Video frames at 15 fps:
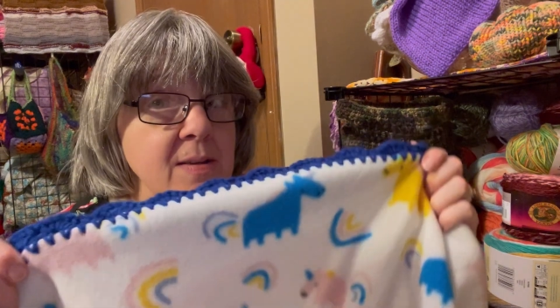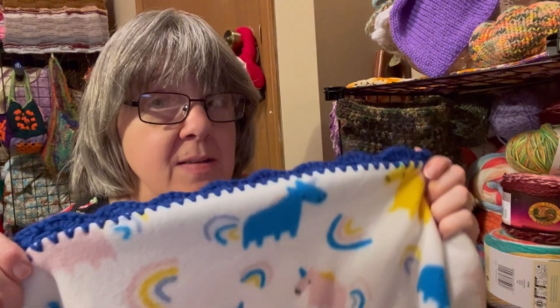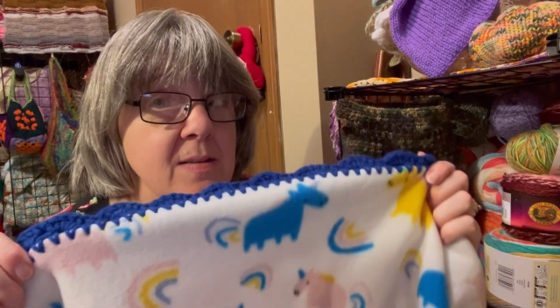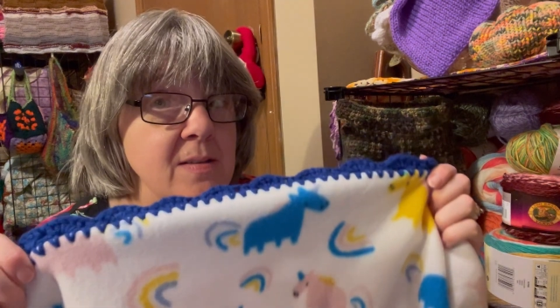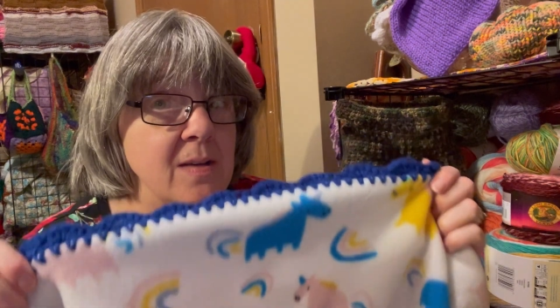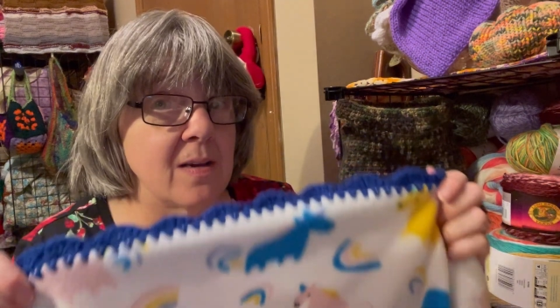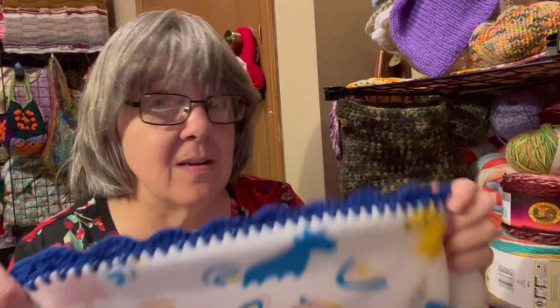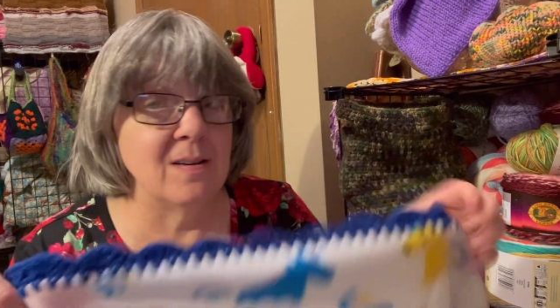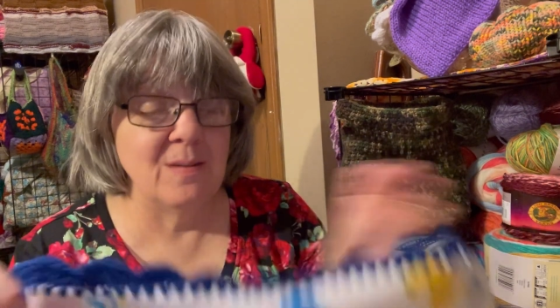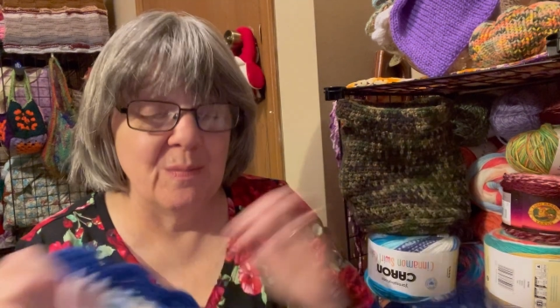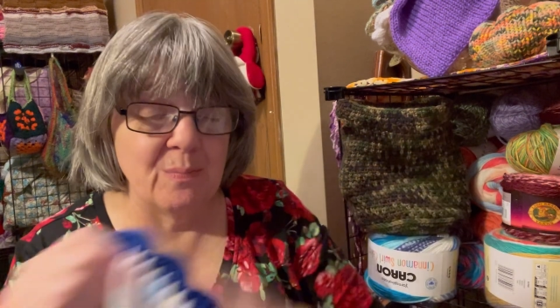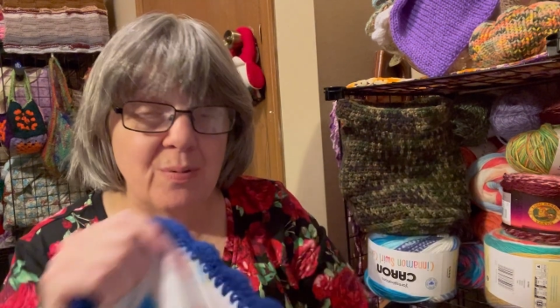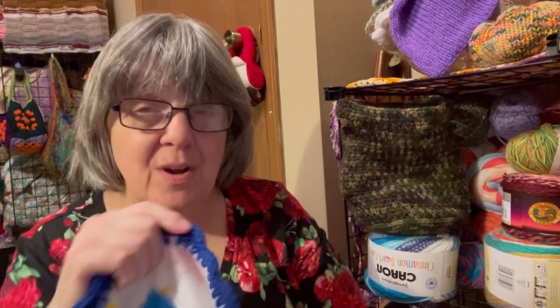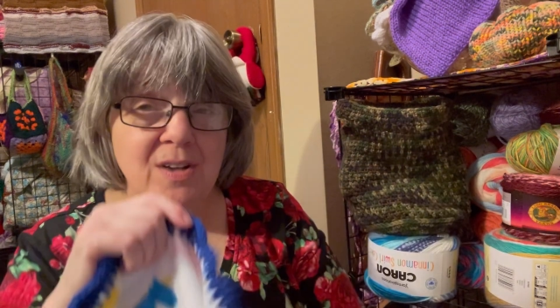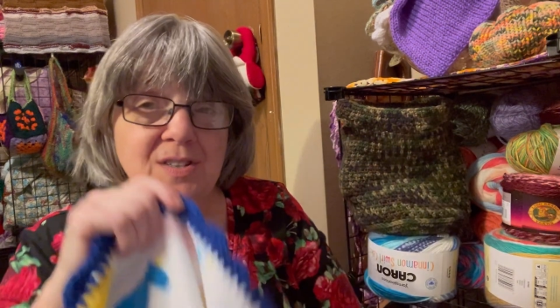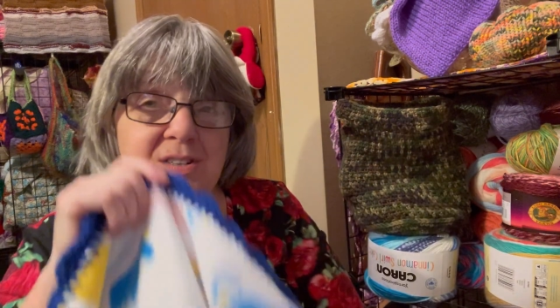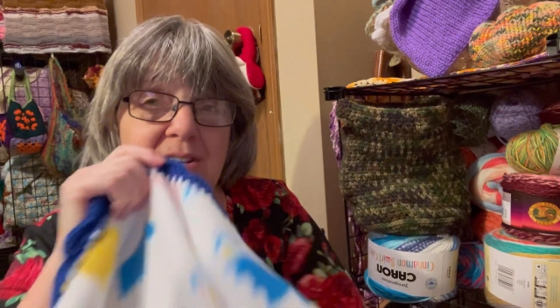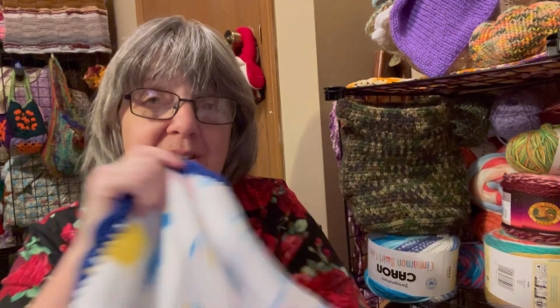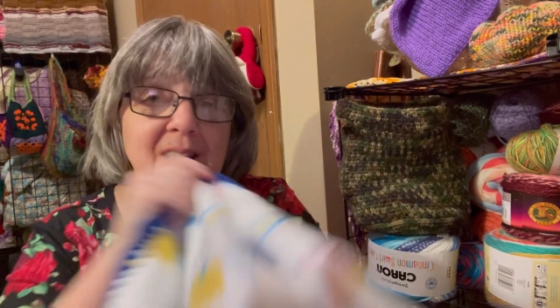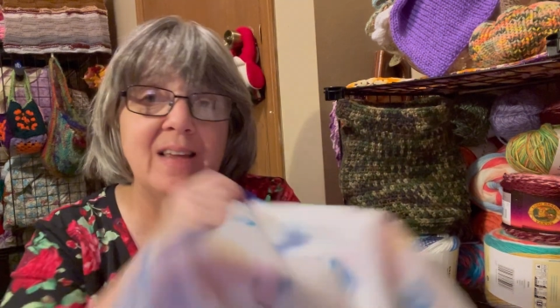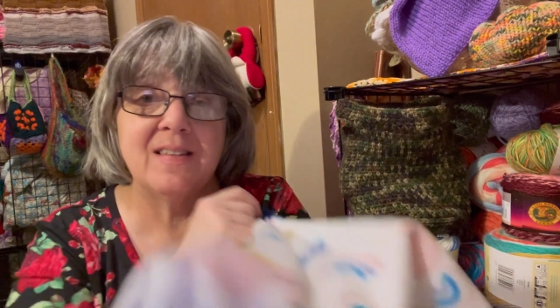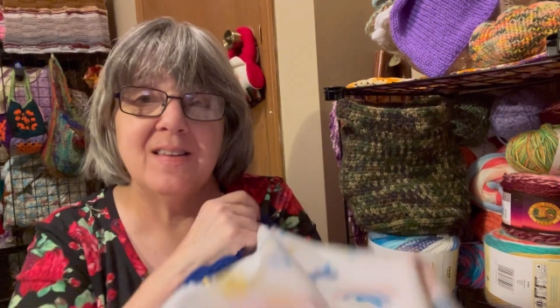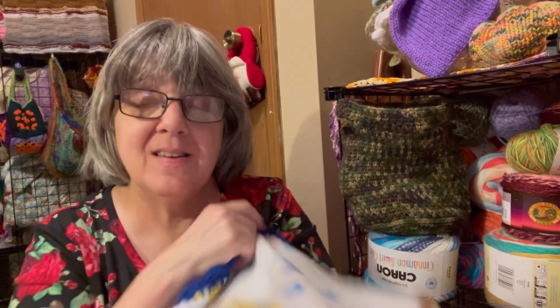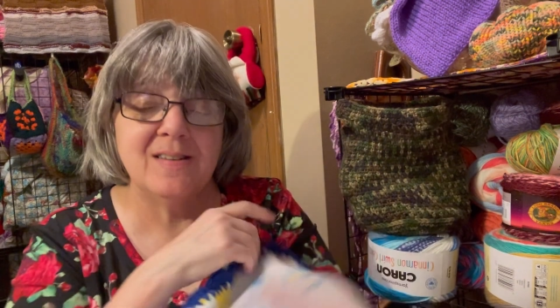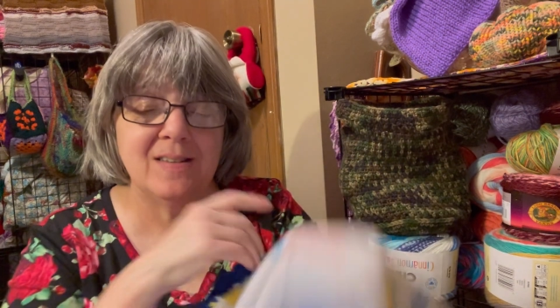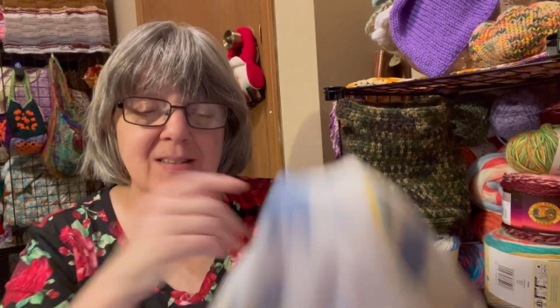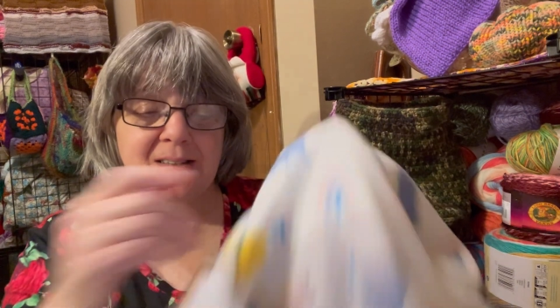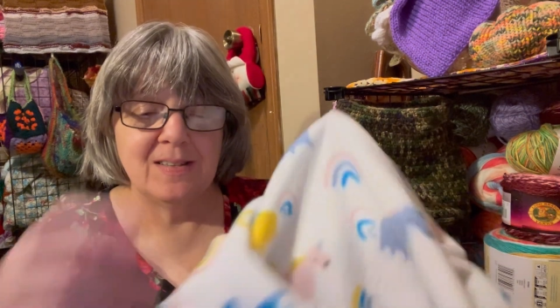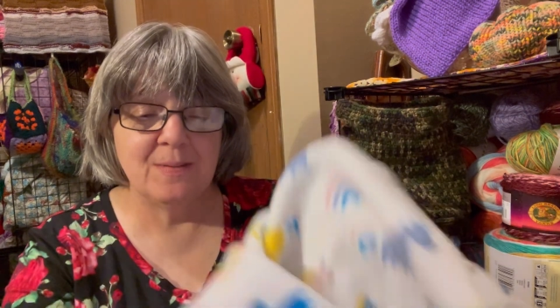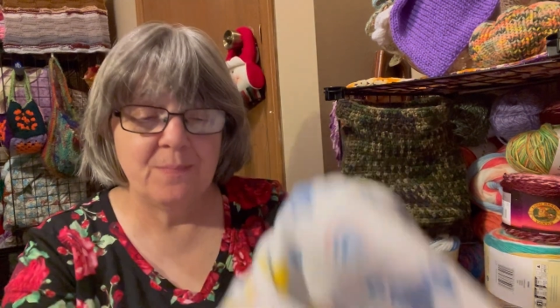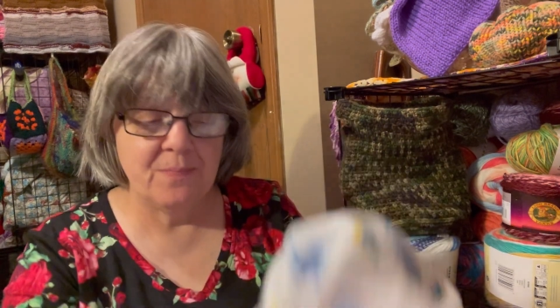second project like this.